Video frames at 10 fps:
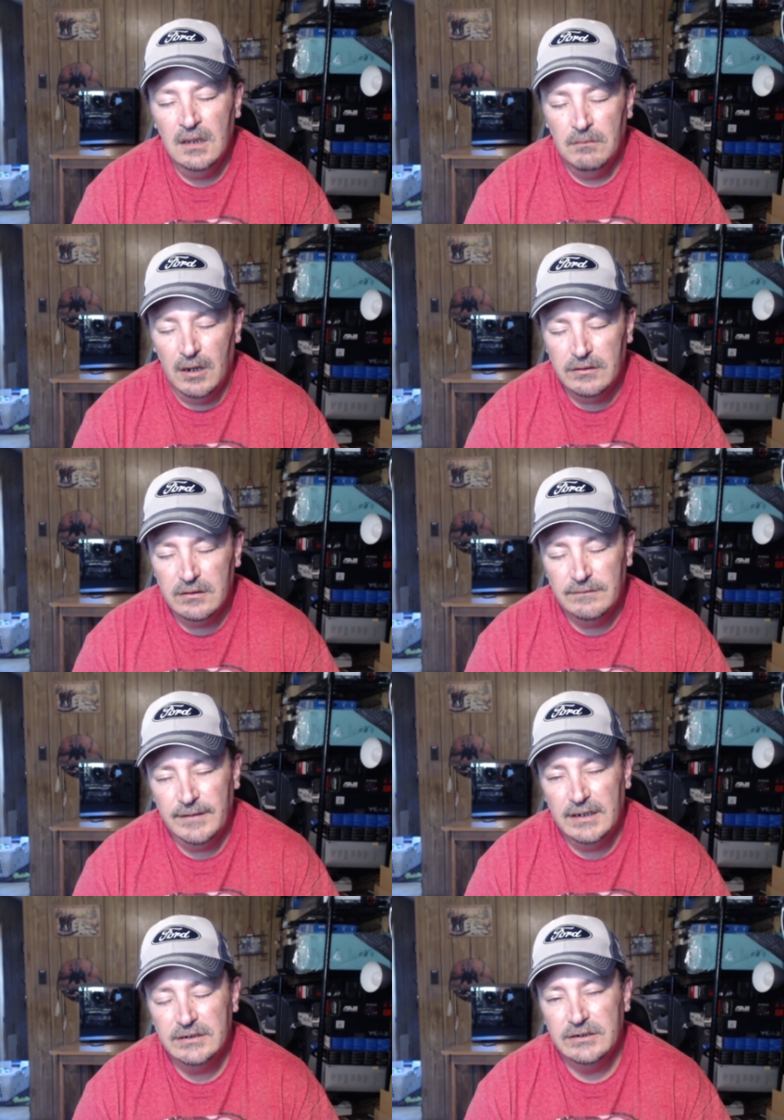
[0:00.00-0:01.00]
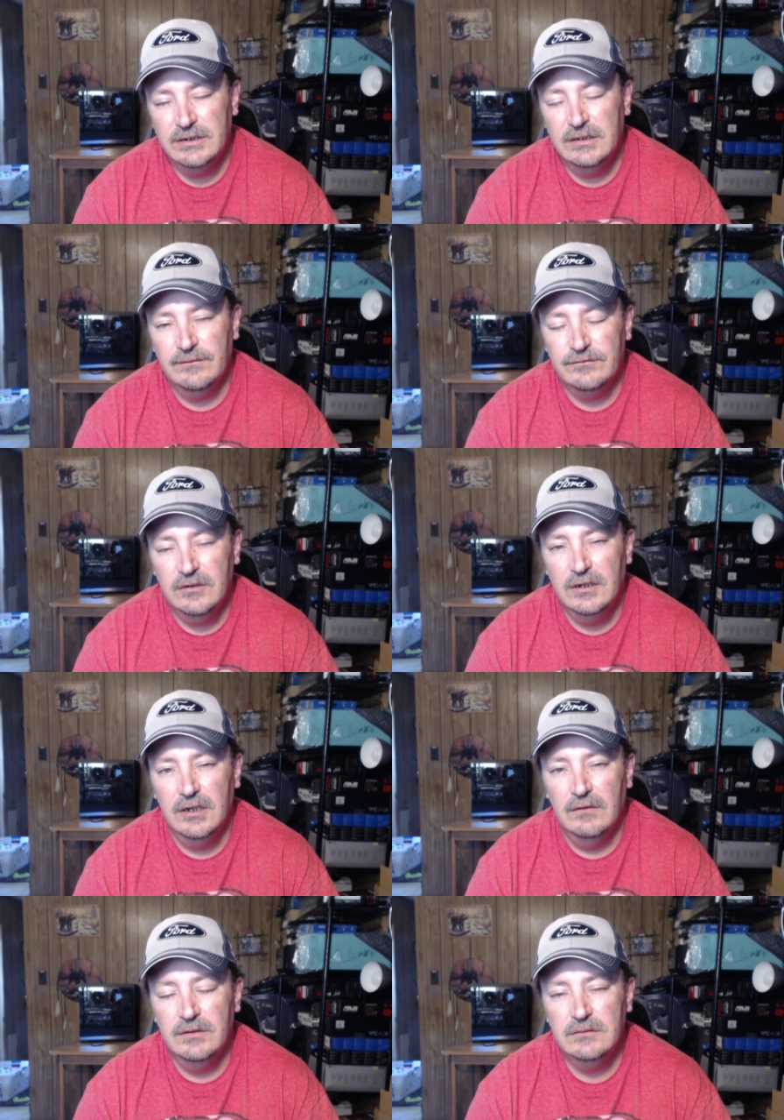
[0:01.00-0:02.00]
Both of the fans is in the front
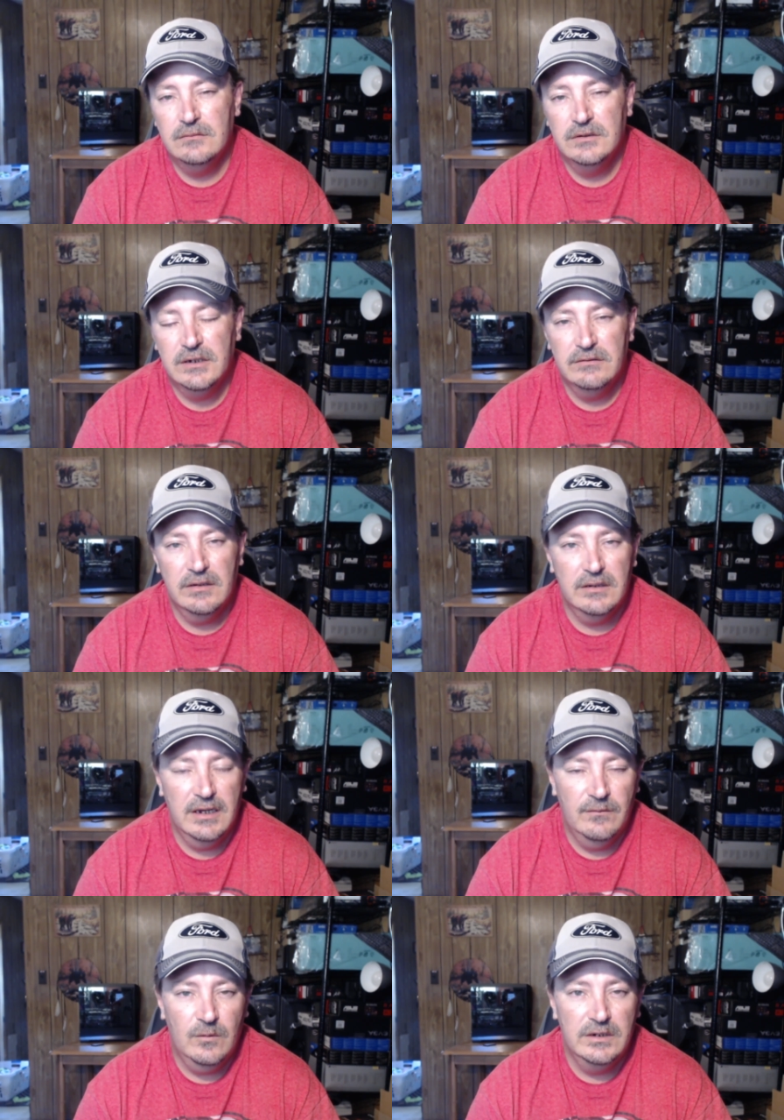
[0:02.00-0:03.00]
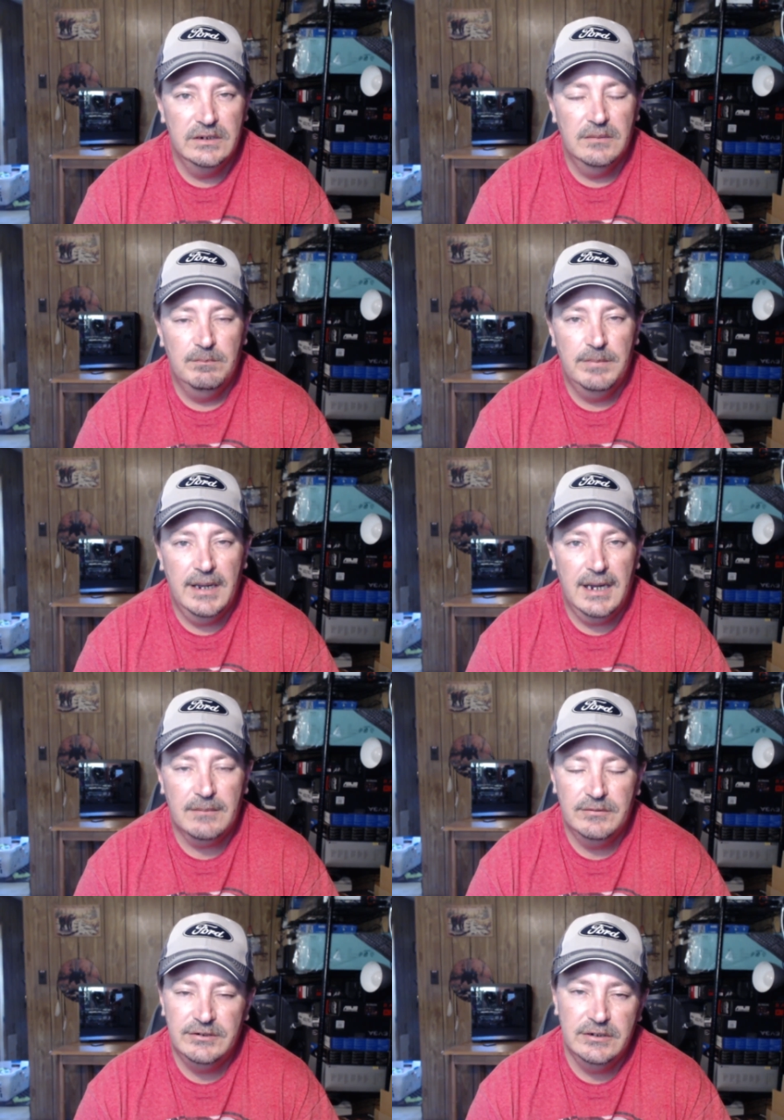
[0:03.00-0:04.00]
of it, which I'd rather have one in the back,
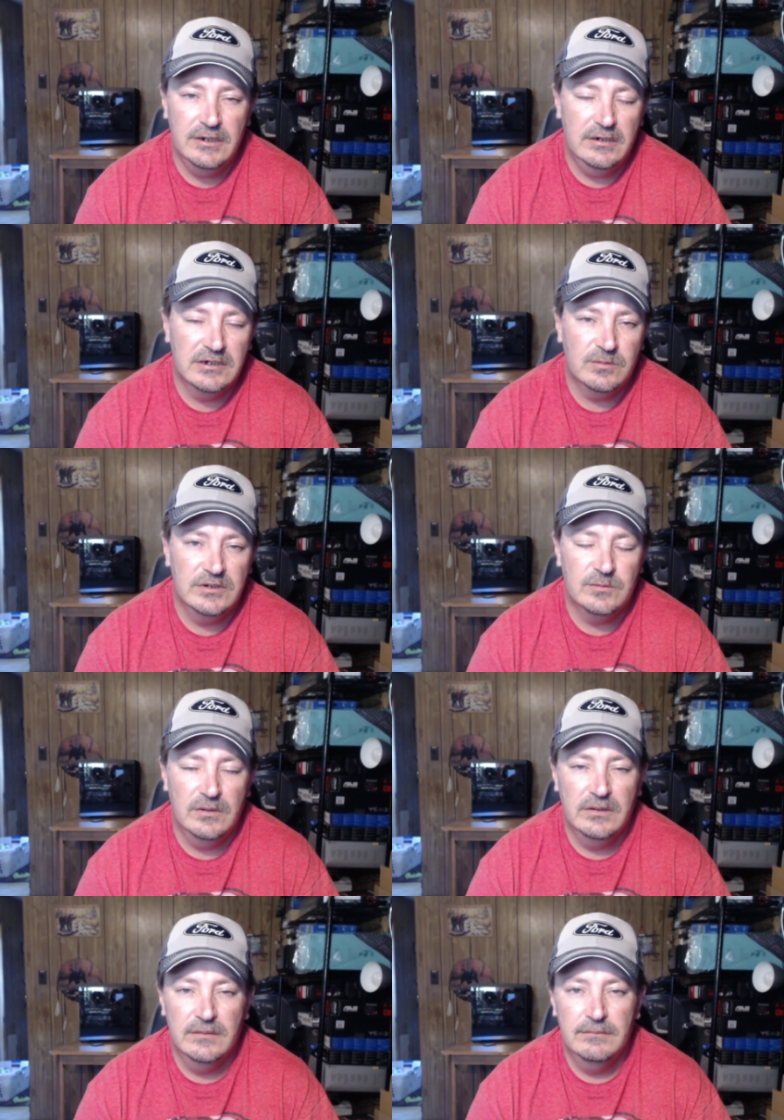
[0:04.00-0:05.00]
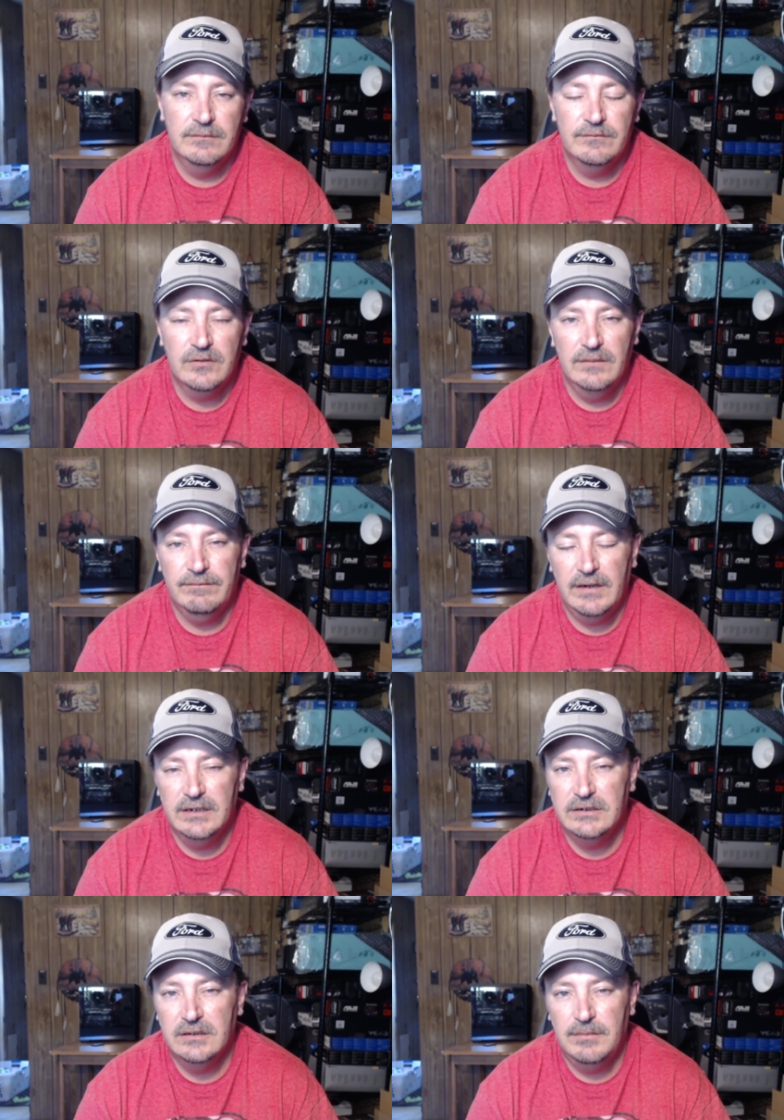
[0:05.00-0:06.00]
but you could always switch one of them front
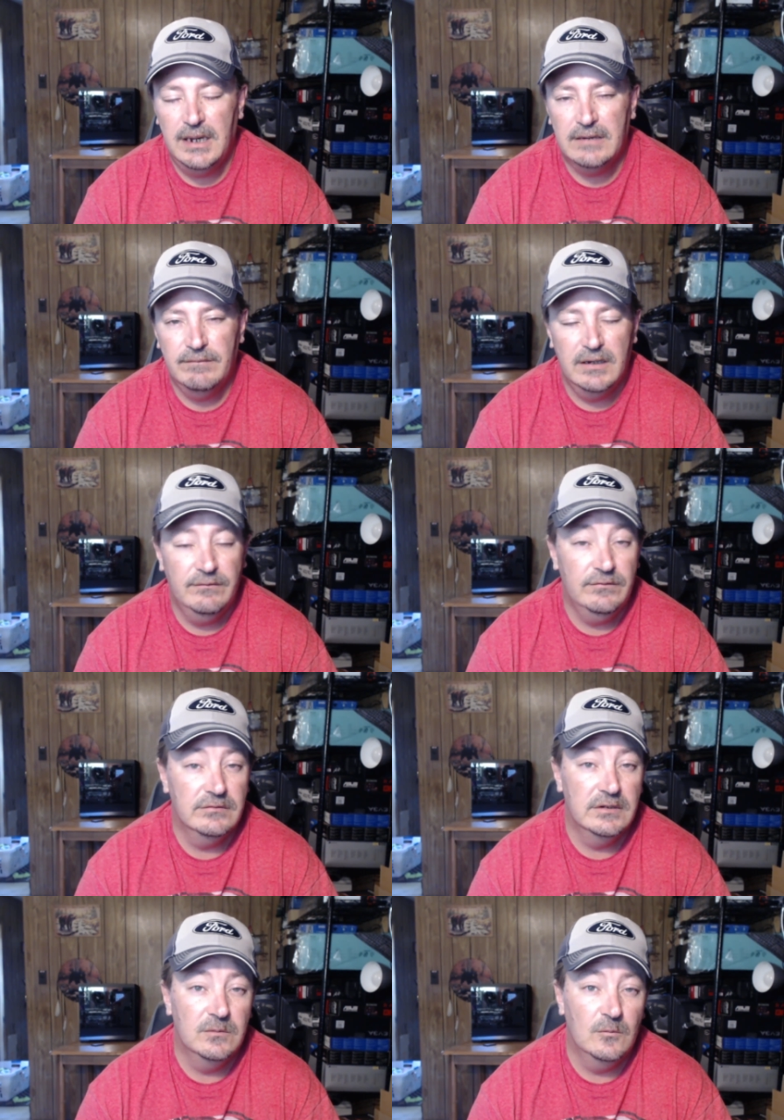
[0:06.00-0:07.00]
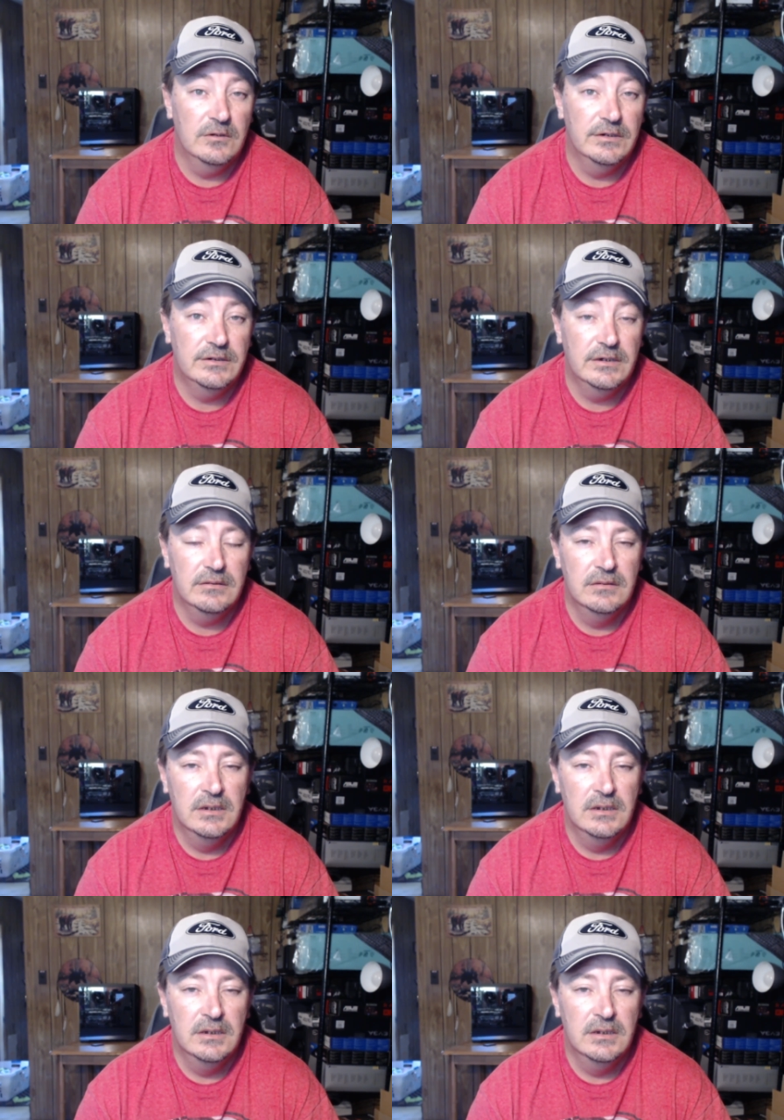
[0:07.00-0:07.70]
fans to the back fan if you really wanted to.